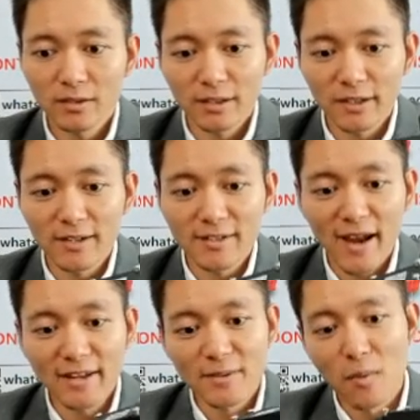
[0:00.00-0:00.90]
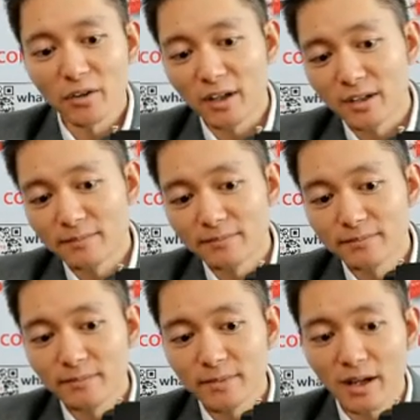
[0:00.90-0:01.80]
Inside the motor,
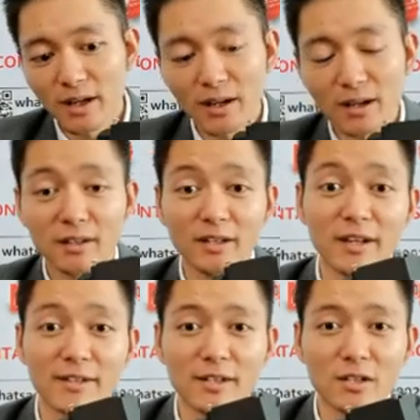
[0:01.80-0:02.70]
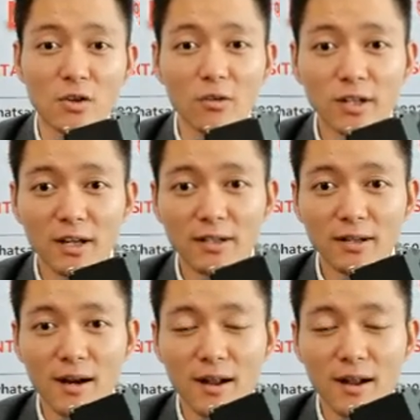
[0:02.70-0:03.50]
it is rotor